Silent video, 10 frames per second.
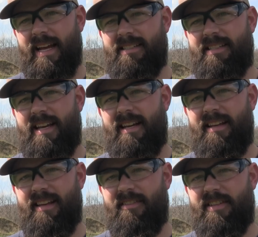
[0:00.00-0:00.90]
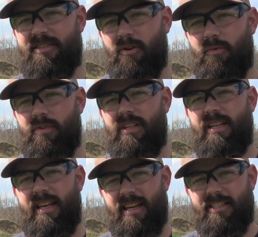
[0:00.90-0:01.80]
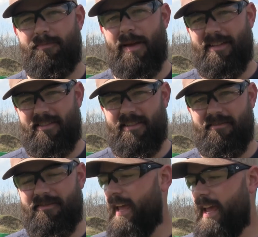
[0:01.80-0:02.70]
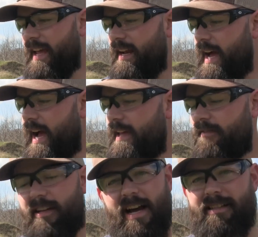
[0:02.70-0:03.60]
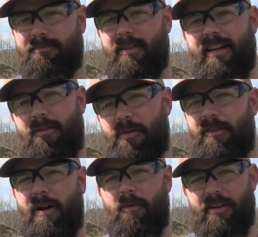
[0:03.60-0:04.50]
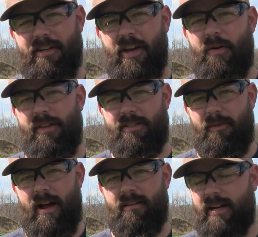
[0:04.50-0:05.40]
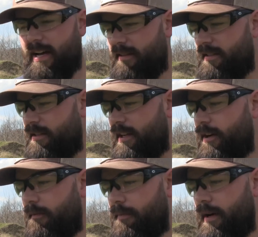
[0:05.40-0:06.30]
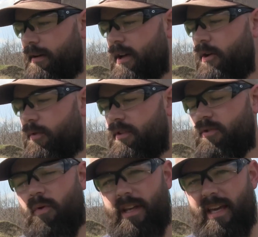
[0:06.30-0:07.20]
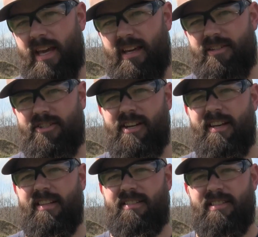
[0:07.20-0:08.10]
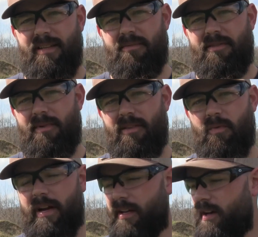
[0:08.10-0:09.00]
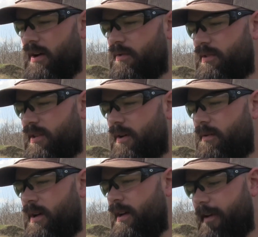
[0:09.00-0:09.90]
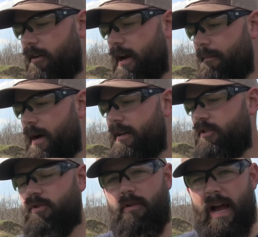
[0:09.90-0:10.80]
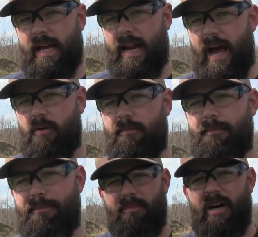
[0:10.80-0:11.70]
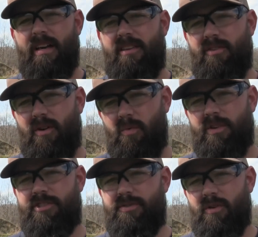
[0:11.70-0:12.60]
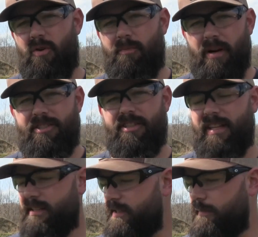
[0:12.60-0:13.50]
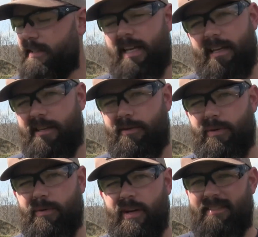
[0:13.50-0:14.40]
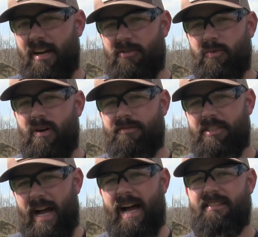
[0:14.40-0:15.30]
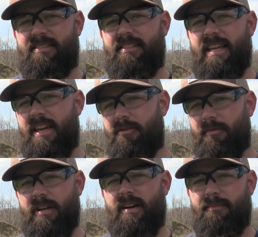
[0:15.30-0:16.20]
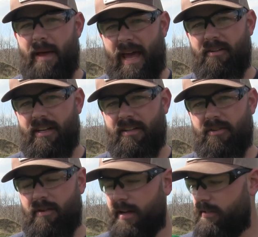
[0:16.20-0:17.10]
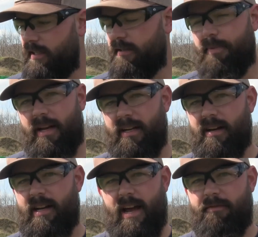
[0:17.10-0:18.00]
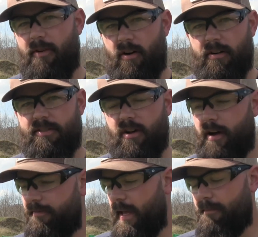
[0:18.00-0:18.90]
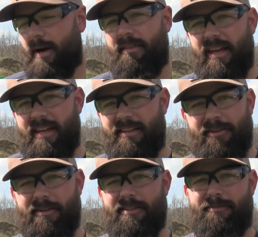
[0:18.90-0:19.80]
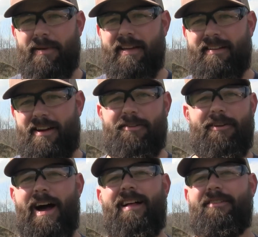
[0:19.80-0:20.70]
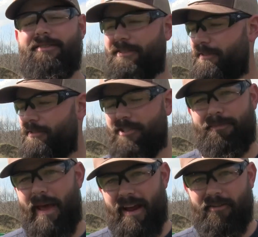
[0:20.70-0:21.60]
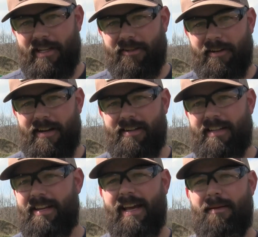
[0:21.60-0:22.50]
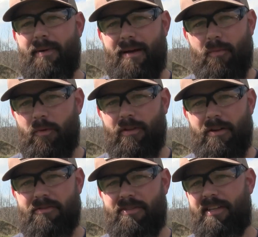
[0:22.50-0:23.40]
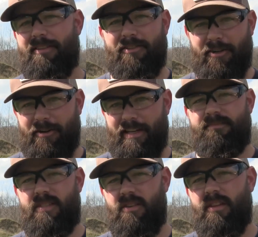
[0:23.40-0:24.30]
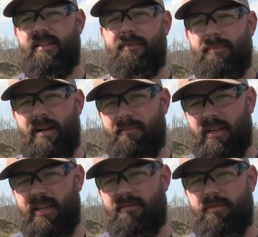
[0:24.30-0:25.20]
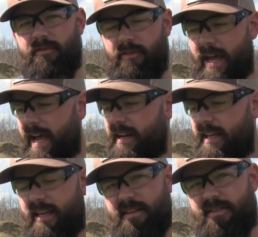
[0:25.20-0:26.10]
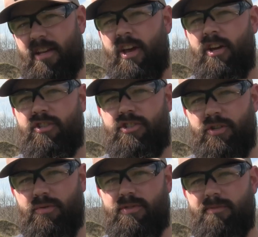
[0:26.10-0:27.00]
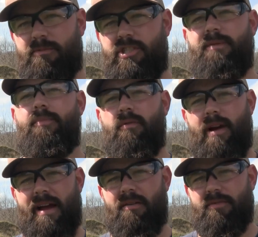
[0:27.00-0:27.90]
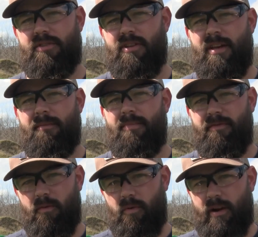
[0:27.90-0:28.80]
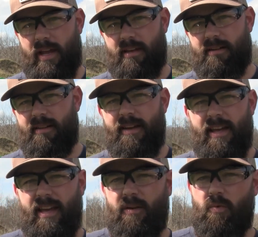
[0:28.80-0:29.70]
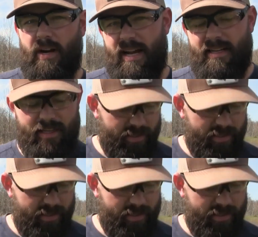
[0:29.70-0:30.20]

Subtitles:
I said, these are really expensive, and I even contemplated on whether I wanted to go this route or not this year, but with the 20 gauge, this seems to be the way to go, so figured I might try it out. But you don't want to shoot a whole bunch of these. It might take you 10 or 12 shots to get your gun patterning correctly, depending on how far it's off. And by then, you're going to spend $100 just patterning your gun, and then you got to buy more loads to kill a turkey. So the tip that I'm going to give you for that is shoot some cheaper rounds beforehand. And what I did